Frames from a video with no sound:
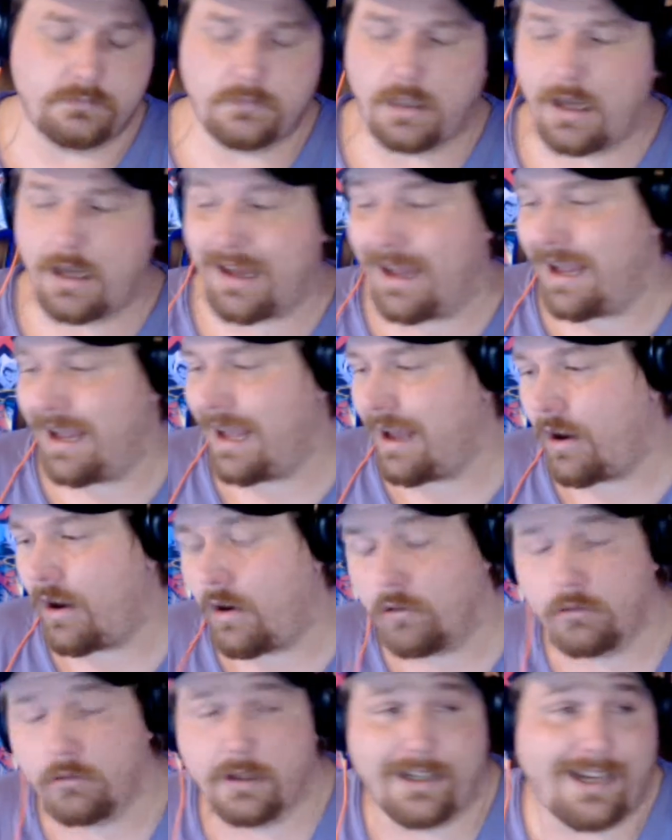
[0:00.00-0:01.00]
I
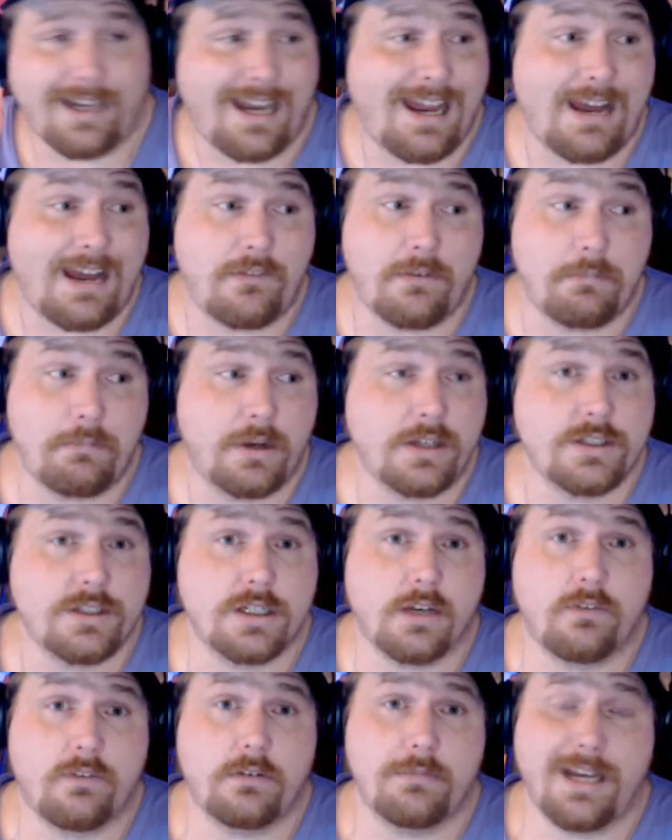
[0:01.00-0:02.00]
already have a bunch
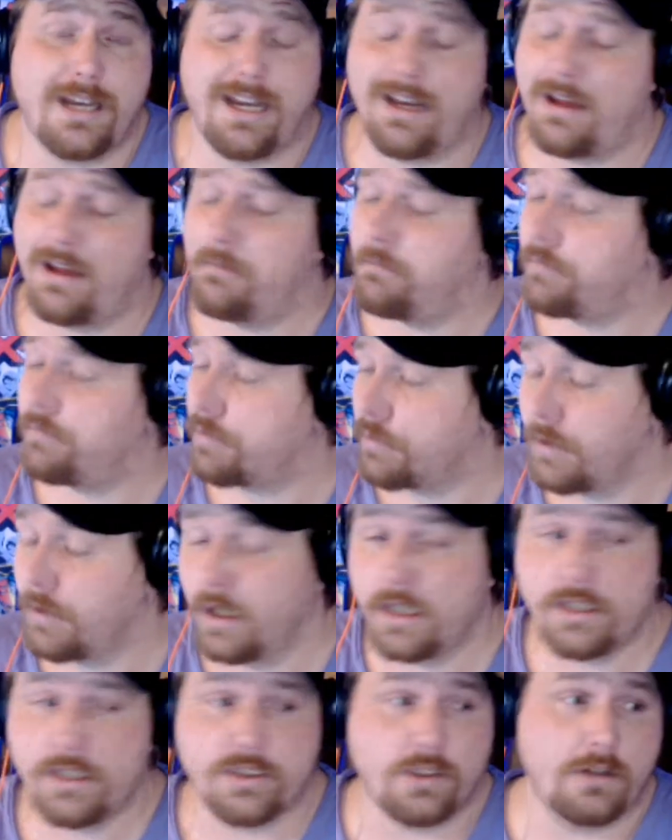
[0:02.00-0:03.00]
of them, and I'm
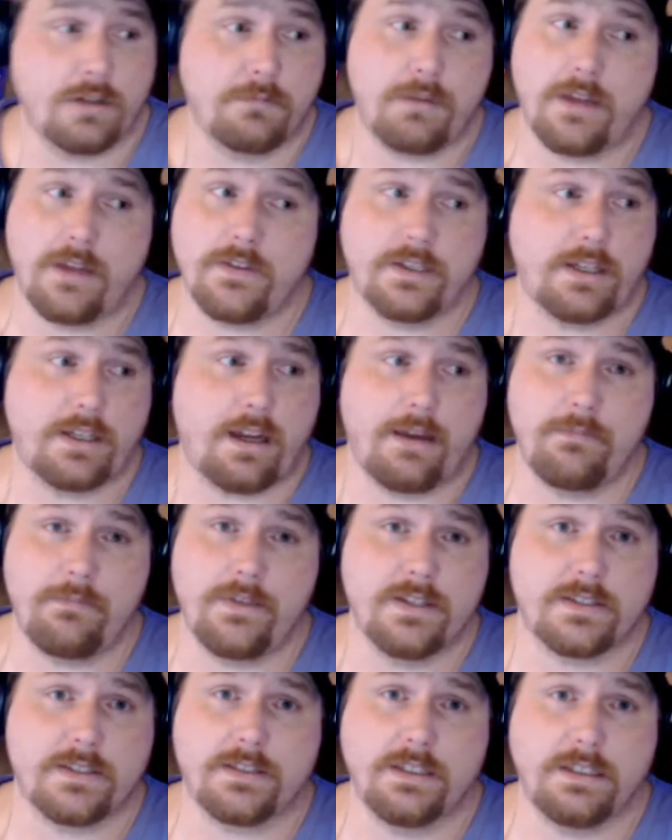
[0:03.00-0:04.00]
pretty sure by the time
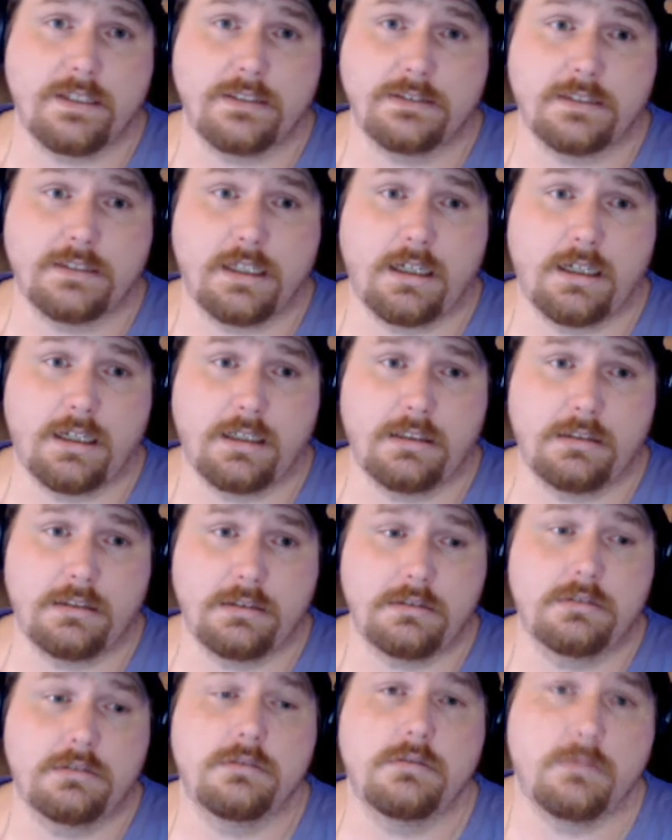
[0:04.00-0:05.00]
this thing's done,
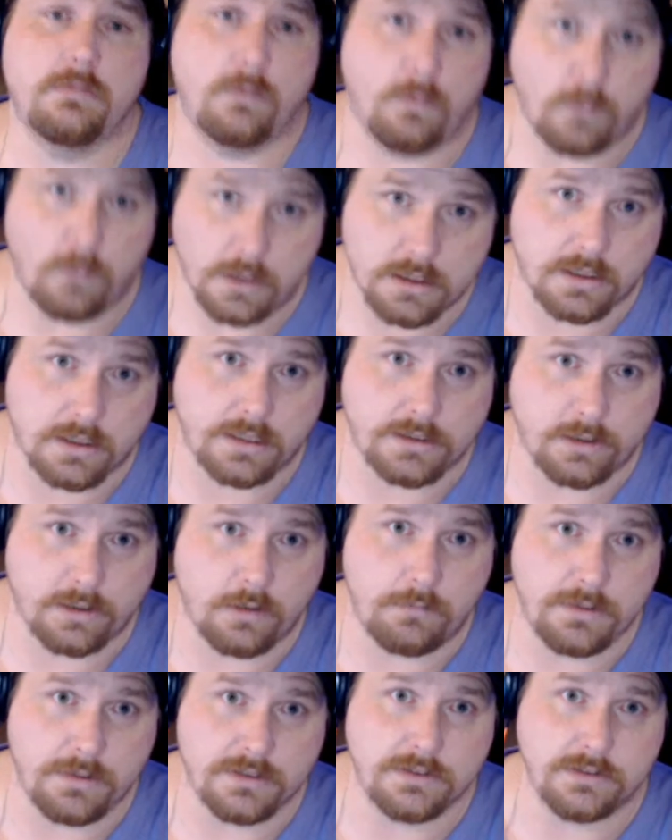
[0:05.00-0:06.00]
which let's
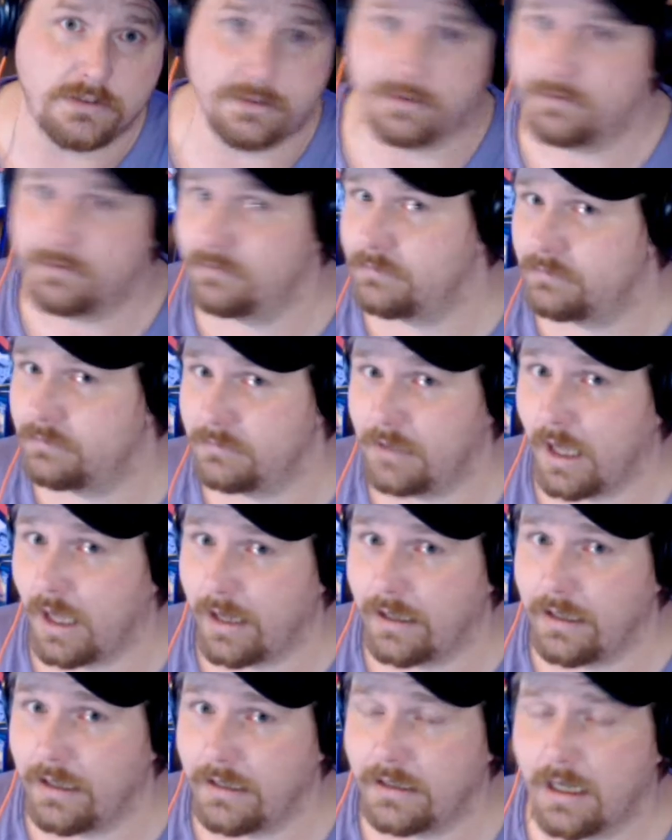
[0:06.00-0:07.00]
hope is not
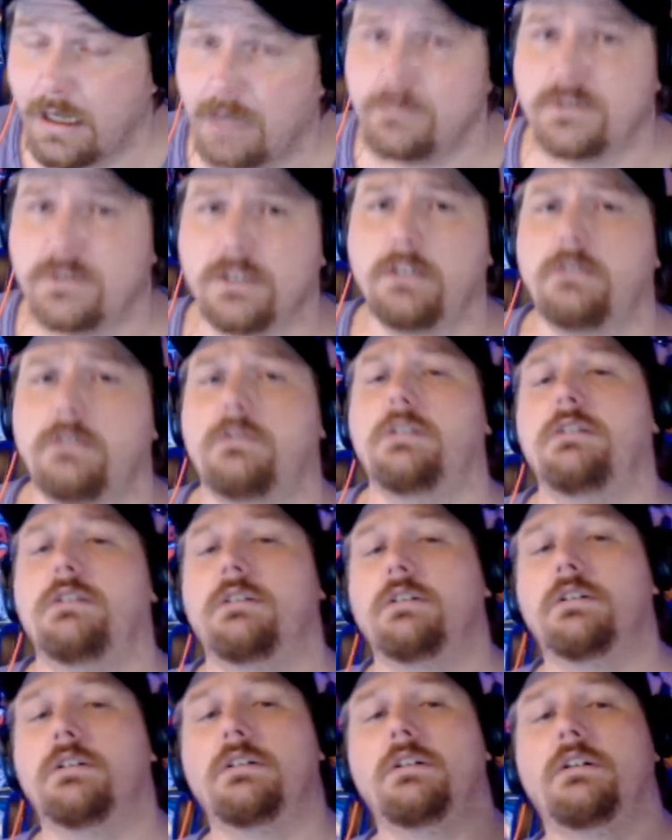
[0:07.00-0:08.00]
anytime soon,
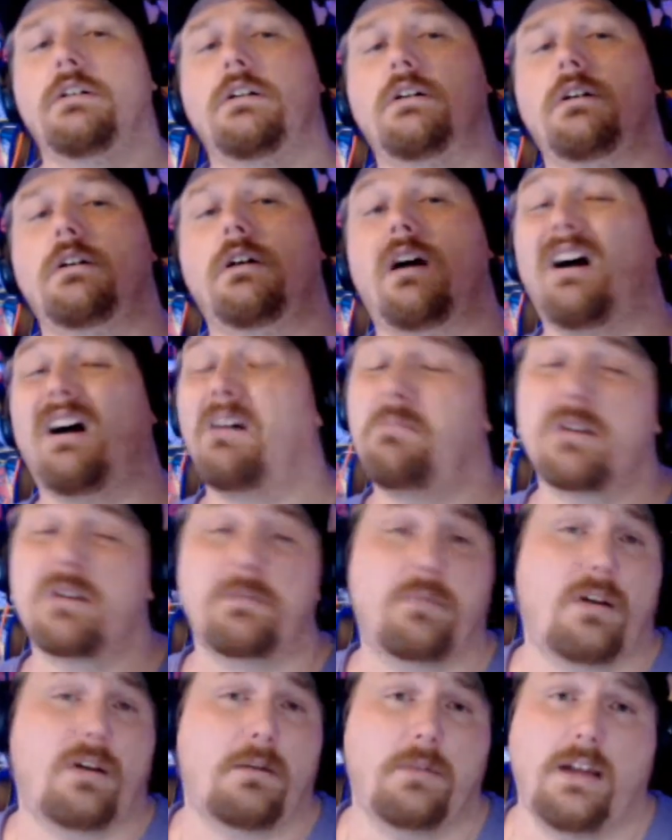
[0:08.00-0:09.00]
I'm going
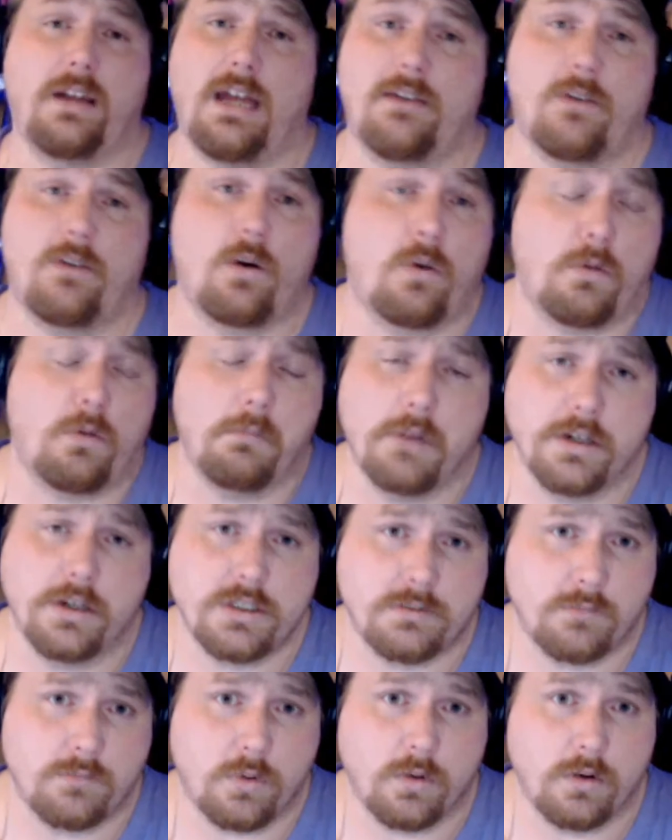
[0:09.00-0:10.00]
to probably have a whole
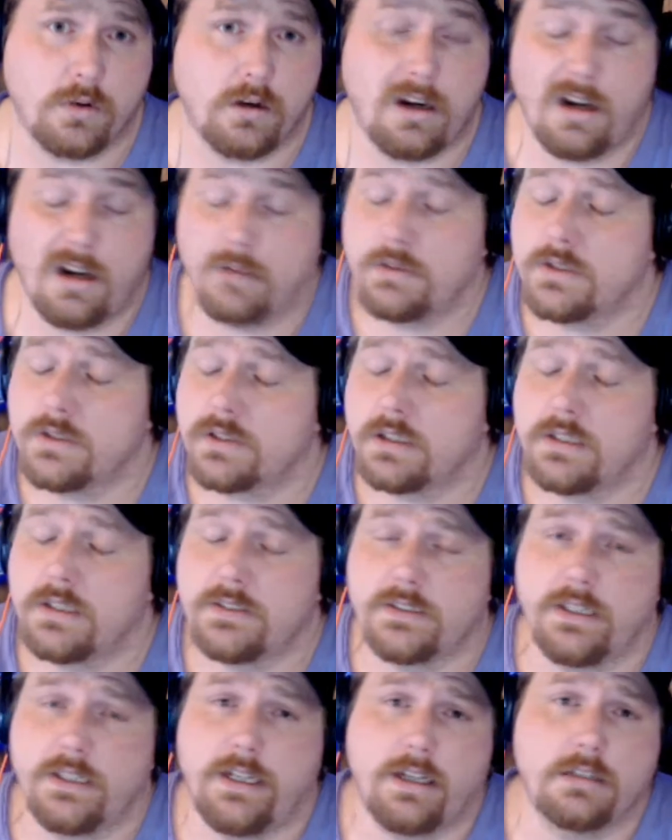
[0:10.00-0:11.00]
bunch more, and I'm just going to
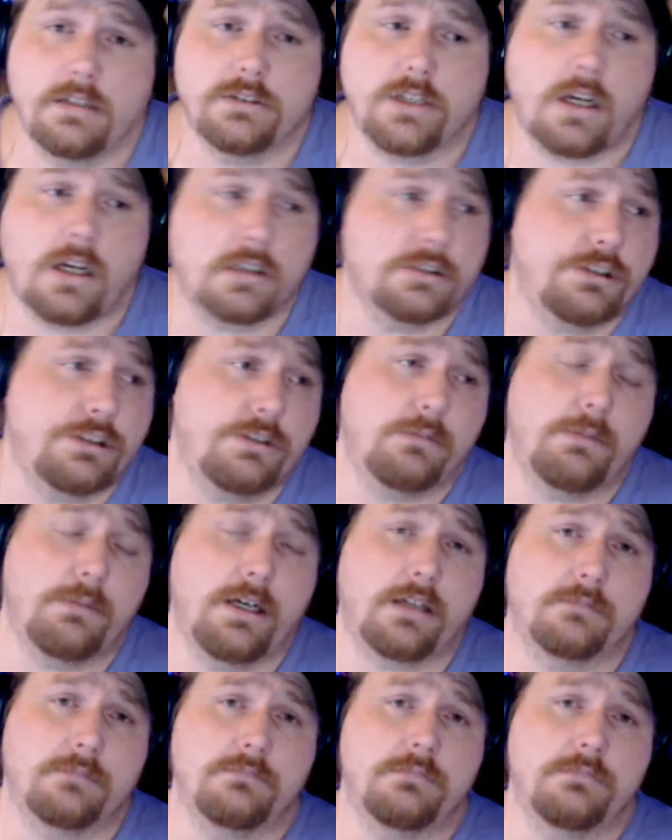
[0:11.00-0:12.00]
sit here and talk to you about them.